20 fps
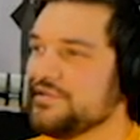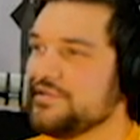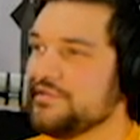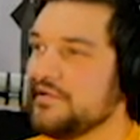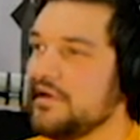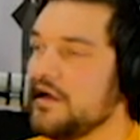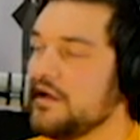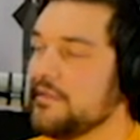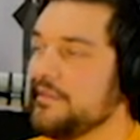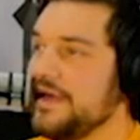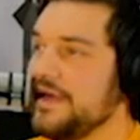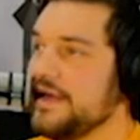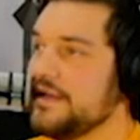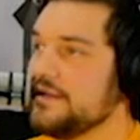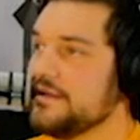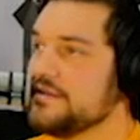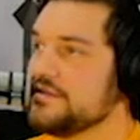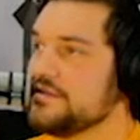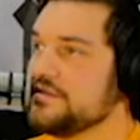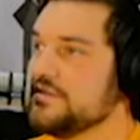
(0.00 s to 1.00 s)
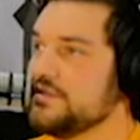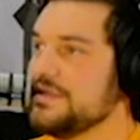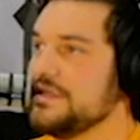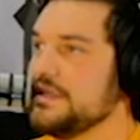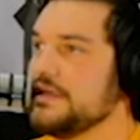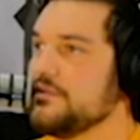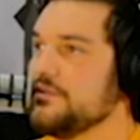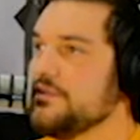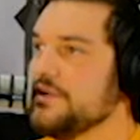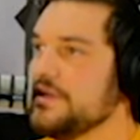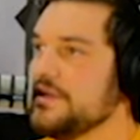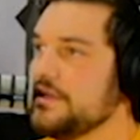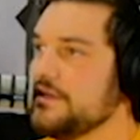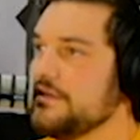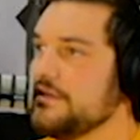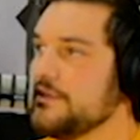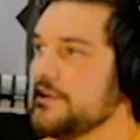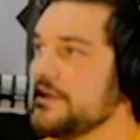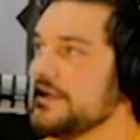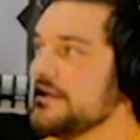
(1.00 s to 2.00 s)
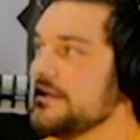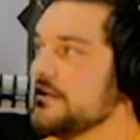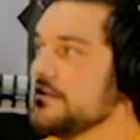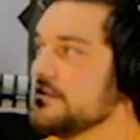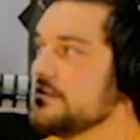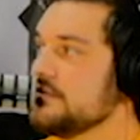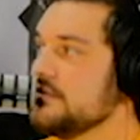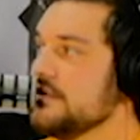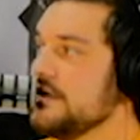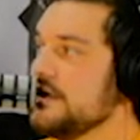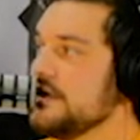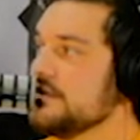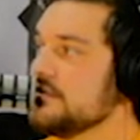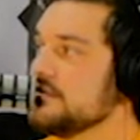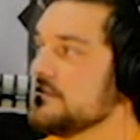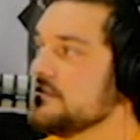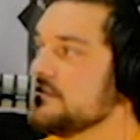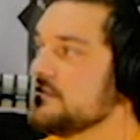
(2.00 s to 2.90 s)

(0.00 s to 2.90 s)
strong, man. Because there's only like really 3, right?